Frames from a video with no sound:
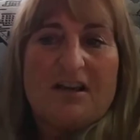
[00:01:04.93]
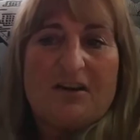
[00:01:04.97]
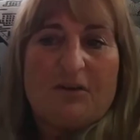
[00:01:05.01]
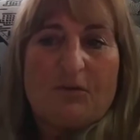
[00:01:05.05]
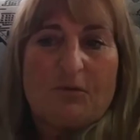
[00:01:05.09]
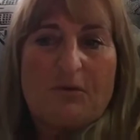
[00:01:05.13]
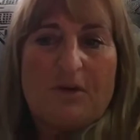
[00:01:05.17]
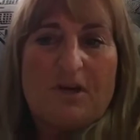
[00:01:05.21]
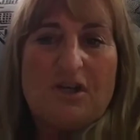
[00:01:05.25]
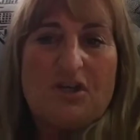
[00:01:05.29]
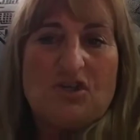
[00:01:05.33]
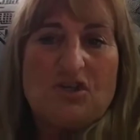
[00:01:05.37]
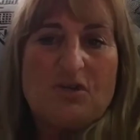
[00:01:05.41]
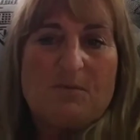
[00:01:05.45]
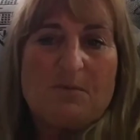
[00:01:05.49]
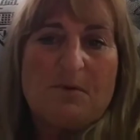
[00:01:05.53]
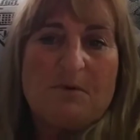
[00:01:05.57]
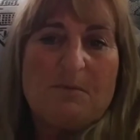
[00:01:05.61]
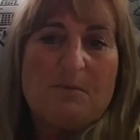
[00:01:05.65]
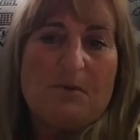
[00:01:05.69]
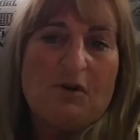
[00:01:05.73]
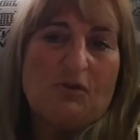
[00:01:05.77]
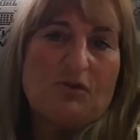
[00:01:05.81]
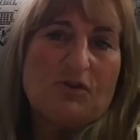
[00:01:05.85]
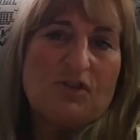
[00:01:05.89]
Read your
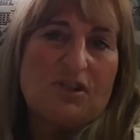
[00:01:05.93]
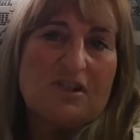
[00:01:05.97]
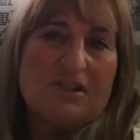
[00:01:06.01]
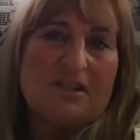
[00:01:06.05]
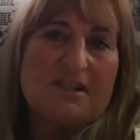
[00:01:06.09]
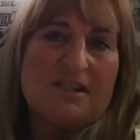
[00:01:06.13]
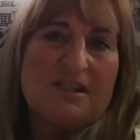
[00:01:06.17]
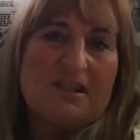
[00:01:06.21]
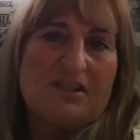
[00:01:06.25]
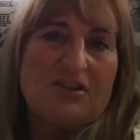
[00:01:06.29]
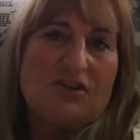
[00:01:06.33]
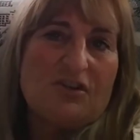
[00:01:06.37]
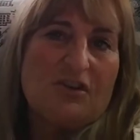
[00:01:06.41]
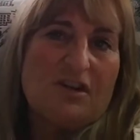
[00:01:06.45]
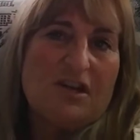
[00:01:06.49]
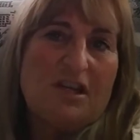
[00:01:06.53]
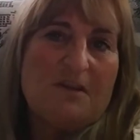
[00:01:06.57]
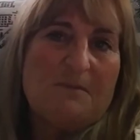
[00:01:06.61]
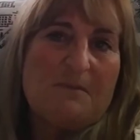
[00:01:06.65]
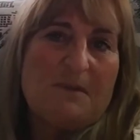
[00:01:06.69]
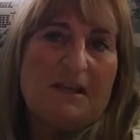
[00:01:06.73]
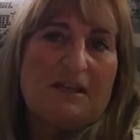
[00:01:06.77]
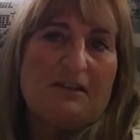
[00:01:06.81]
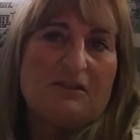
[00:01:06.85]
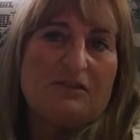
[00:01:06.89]
promotions and your
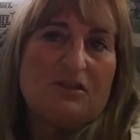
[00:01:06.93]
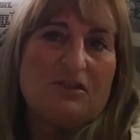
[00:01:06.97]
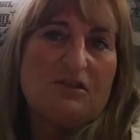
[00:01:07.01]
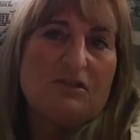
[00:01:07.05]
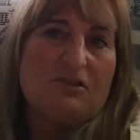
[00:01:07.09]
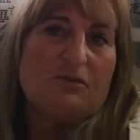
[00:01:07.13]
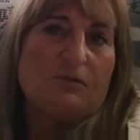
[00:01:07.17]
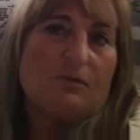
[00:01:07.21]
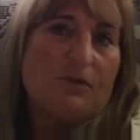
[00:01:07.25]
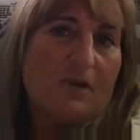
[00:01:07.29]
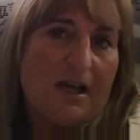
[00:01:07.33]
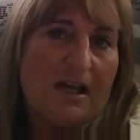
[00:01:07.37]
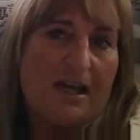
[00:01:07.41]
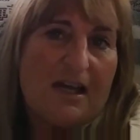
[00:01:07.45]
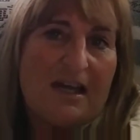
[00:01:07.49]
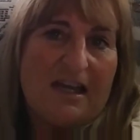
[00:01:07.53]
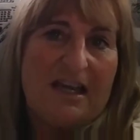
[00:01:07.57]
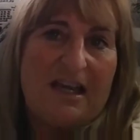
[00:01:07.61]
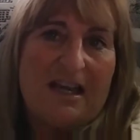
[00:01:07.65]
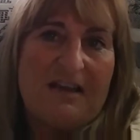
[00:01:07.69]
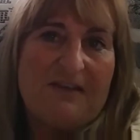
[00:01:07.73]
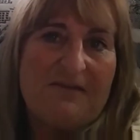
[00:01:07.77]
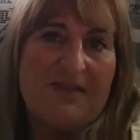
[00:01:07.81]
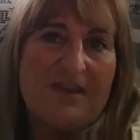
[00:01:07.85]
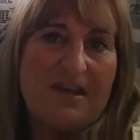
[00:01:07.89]
email too. I
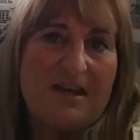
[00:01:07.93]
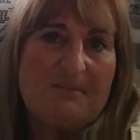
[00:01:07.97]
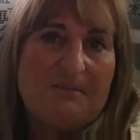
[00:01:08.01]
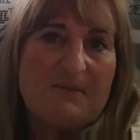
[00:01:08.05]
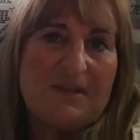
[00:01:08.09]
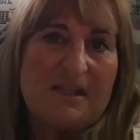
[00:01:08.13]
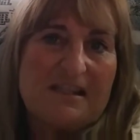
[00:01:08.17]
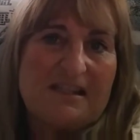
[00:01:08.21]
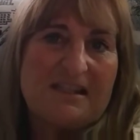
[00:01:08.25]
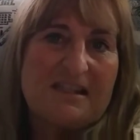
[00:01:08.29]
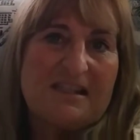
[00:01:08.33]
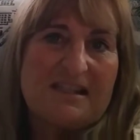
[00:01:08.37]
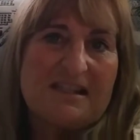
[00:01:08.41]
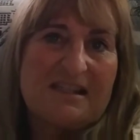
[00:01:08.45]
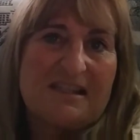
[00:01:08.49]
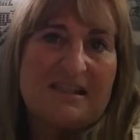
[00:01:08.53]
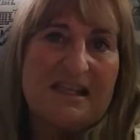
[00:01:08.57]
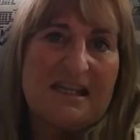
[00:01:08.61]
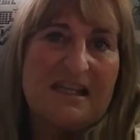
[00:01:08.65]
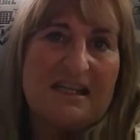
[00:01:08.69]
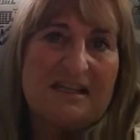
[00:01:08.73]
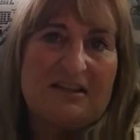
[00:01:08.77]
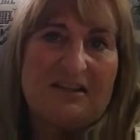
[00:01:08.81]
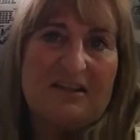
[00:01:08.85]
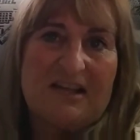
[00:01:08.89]
have them that's
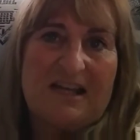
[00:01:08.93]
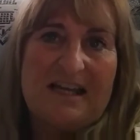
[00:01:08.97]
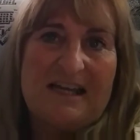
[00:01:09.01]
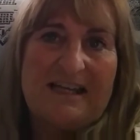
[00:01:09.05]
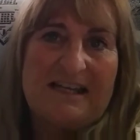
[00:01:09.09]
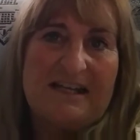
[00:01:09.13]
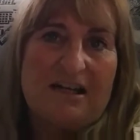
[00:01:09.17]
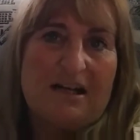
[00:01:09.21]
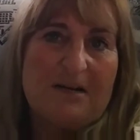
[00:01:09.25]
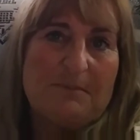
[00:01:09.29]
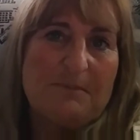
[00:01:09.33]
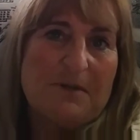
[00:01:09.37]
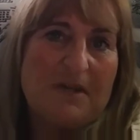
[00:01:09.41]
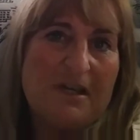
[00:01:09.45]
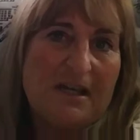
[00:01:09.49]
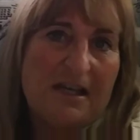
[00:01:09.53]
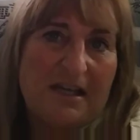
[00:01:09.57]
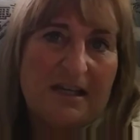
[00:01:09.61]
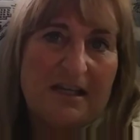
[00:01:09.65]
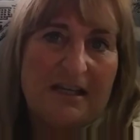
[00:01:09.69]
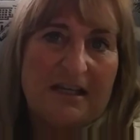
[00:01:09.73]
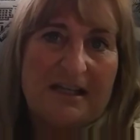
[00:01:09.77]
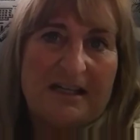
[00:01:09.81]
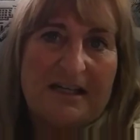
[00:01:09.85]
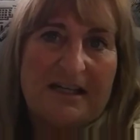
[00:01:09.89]
that line up.
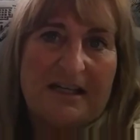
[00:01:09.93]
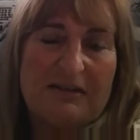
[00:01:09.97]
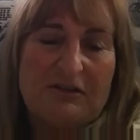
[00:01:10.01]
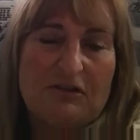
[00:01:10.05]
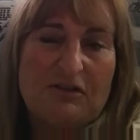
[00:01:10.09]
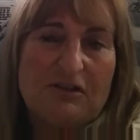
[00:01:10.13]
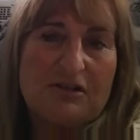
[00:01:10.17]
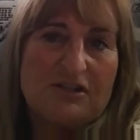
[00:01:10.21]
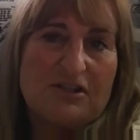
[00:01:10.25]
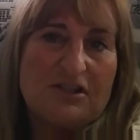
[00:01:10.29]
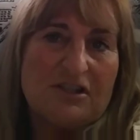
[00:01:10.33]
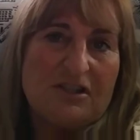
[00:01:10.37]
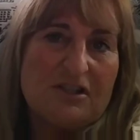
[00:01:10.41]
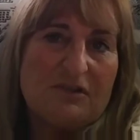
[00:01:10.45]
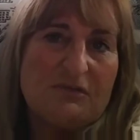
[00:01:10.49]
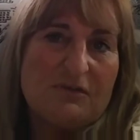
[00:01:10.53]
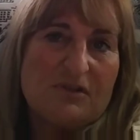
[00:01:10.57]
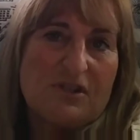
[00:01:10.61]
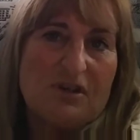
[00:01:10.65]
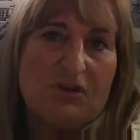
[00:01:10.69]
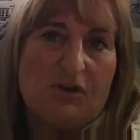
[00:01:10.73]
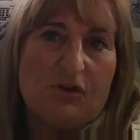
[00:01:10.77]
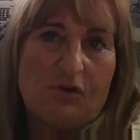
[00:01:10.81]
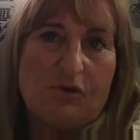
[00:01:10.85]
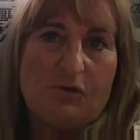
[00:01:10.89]
And I looked and there was
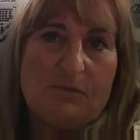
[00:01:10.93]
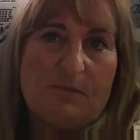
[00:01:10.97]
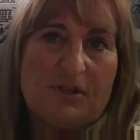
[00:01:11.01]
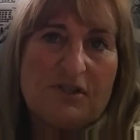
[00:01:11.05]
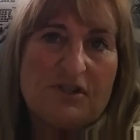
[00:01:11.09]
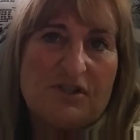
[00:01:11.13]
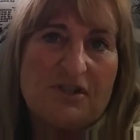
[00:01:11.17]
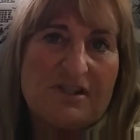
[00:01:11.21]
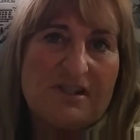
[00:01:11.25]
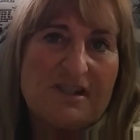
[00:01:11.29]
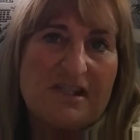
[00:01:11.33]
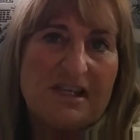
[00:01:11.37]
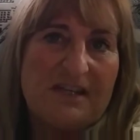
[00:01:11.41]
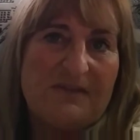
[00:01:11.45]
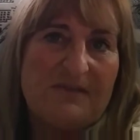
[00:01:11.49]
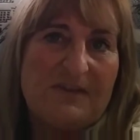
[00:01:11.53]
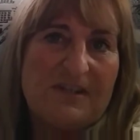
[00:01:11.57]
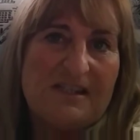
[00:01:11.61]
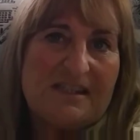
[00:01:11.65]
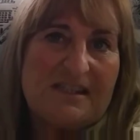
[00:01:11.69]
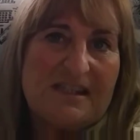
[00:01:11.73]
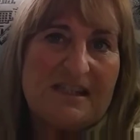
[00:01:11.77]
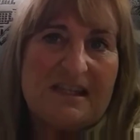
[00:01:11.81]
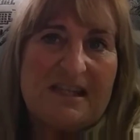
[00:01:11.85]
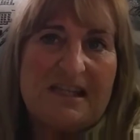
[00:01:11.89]
a whole bunch of
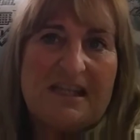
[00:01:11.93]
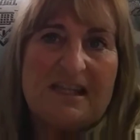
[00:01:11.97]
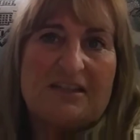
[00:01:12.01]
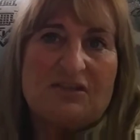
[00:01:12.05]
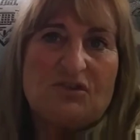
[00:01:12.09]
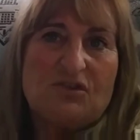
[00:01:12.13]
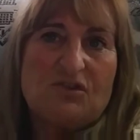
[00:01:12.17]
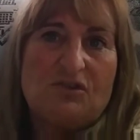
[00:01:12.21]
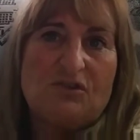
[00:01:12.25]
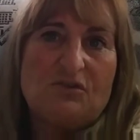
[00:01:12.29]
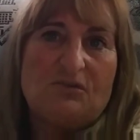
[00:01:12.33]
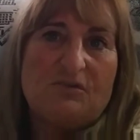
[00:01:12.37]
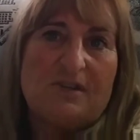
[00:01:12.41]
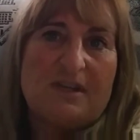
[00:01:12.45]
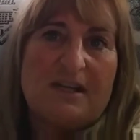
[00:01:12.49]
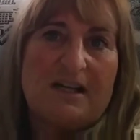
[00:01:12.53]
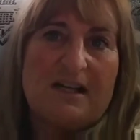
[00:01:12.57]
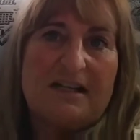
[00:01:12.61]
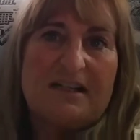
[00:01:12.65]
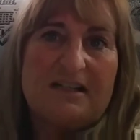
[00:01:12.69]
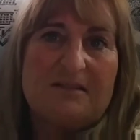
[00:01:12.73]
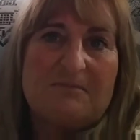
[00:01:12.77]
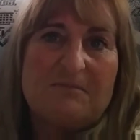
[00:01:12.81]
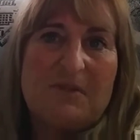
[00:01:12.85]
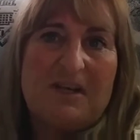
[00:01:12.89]
savings in that too that I
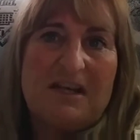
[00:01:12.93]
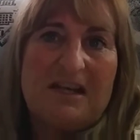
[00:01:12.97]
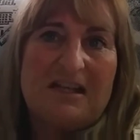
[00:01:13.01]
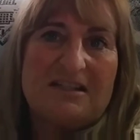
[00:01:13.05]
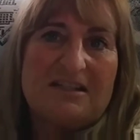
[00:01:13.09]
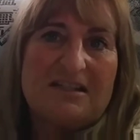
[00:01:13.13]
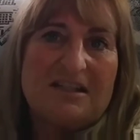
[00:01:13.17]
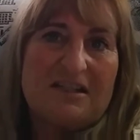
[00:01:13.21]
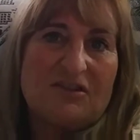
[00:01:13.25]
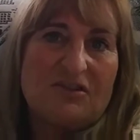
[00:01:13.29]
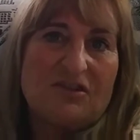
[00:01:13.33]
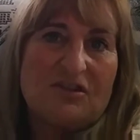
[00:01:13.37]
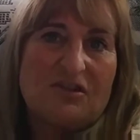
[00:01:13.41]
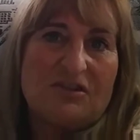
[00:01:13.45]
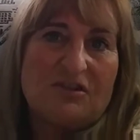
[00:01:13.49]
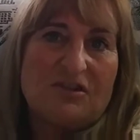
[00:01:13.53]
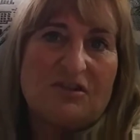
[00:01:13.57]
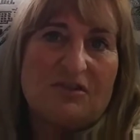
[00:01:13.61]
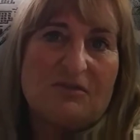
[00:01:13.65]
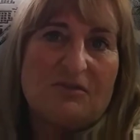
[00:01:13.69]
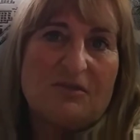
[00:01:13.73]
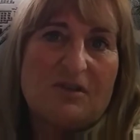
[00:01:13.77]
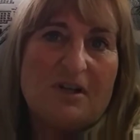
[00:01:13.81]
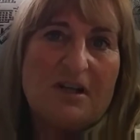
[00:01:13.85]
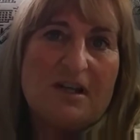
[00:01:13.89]
didn't pay attention
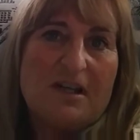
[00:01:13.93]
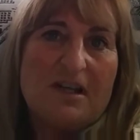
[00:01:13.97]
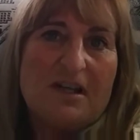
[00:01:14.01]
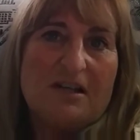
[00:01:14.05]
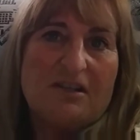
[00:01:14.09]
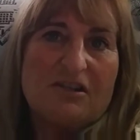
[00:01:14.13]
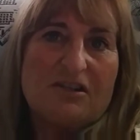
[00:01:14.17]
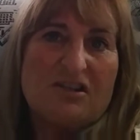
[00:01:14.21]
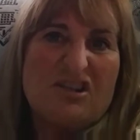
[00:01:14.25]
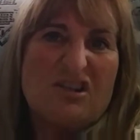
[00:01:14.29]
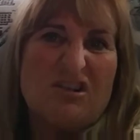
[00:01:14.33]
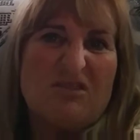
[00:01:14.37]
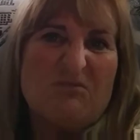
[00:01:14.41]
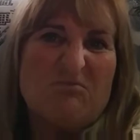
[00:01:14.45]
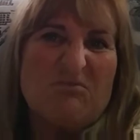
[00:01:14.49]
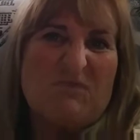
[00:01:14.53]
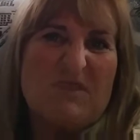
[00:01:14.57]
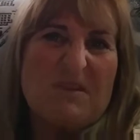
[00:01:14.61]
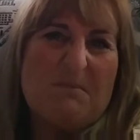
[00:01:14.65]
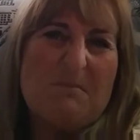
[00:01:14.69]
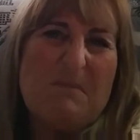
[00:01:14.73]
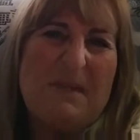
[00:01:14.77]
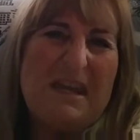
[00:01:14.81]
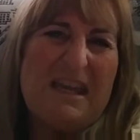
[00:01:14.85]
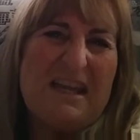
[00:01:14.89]
to. So
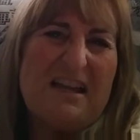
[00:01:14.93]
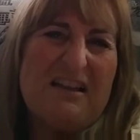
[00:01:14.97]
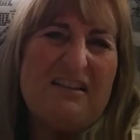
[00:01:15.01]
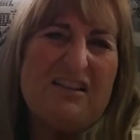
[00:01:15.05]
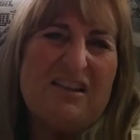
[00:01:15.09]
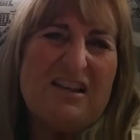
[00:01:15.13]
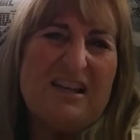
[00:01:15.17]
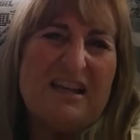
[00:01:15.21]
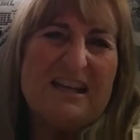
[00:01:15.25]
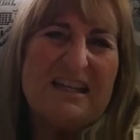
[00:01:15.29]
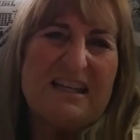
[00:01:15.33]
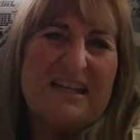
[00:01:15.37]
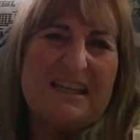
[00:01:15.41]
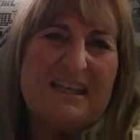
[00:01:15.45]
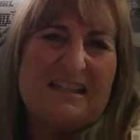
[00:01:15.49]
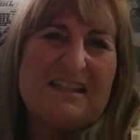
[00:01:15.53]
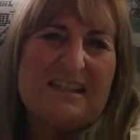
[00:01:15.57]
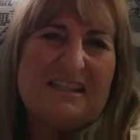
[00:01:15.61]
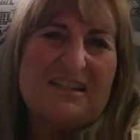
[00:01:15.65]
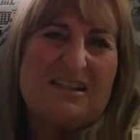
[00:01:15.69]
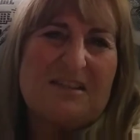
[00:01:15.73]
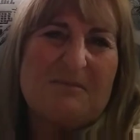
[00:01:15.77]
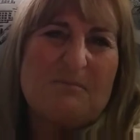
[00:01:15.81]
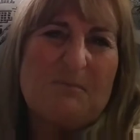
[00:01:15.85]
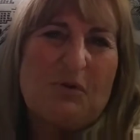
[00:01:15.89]
mail, I guess
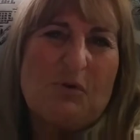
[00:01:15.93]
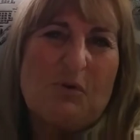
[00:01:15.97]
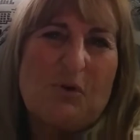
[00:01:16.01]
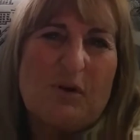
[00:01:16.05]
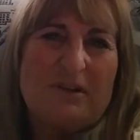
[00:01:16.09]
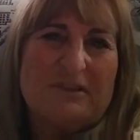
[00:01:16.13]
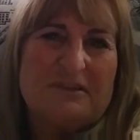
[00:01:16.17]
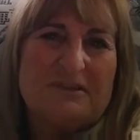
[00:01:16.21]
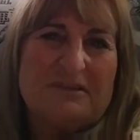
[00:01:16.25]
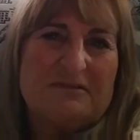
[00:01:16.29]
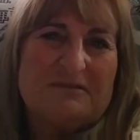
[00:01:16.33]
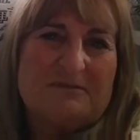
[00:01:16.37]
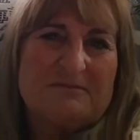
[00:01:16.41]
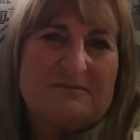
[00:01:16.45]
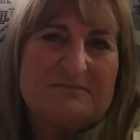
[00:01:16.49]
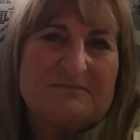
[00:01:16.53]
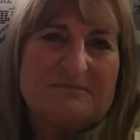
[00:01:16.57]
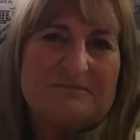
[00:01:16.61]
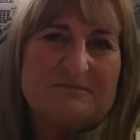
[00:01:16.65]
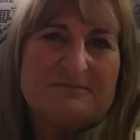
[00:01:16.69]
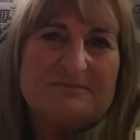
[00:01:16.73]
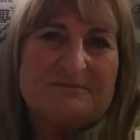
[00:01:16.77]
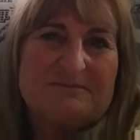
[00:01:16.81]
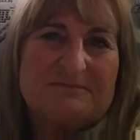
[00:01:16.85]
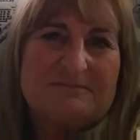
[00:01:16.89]
it's important.
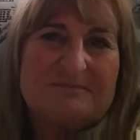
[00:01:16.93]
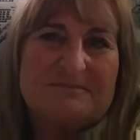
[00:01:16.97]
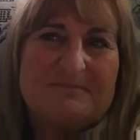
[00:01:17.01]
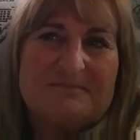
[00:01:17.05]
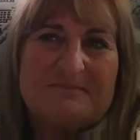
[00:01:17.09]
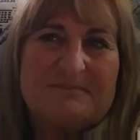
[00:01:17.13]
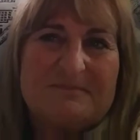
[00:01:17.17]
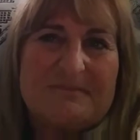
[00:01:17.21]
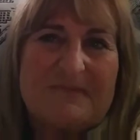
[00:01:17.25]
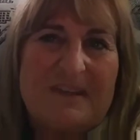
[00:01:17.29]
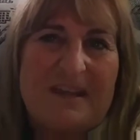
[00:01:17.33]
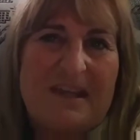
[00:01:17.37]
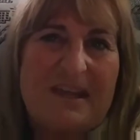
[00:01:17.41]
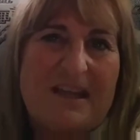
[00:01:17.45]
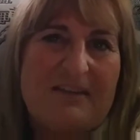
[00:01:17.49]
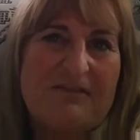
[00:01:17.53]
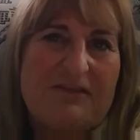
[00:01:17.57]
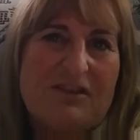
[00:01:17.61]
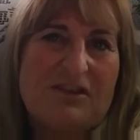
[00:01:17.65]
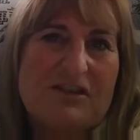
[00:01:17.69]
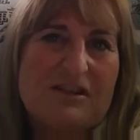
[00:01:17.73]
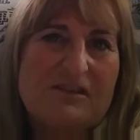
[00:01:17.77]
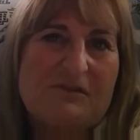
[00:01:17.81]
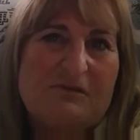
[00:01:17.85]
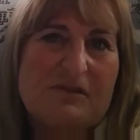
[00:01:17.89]
Have
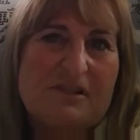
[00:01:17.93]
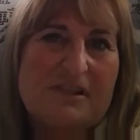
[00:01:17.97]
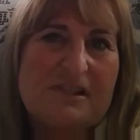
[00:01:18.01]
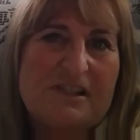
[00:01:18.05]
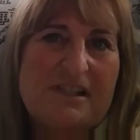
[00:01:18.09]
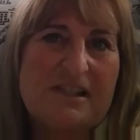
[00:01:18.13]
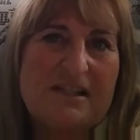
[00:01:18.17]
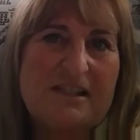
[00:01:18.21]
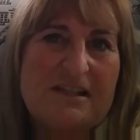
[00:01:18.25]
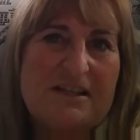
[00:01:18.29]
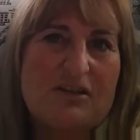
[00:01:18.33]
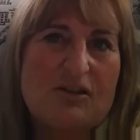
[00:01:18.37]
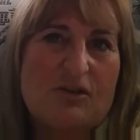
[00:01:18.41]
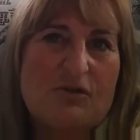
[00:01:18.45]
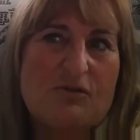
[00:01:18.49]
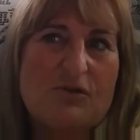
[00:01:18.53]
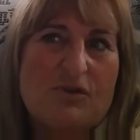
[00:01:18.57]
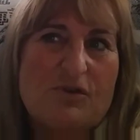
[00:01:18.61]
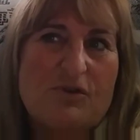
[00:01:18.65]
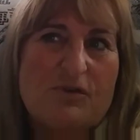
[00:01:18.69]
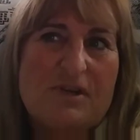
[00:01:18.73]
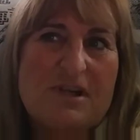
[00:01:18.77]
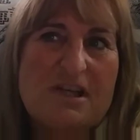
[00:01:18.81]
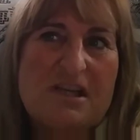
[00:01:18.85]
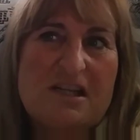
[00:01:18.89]
a good one. Go
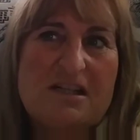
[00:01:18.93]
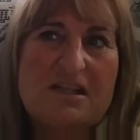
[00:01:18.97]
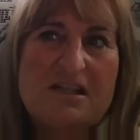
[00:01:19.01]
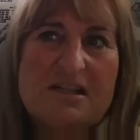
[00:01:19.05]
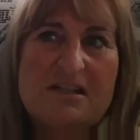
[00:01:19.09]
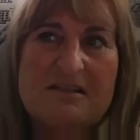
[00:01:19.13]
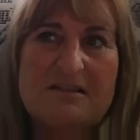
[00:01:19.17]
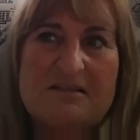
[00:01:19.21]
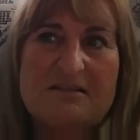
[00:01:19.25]
green.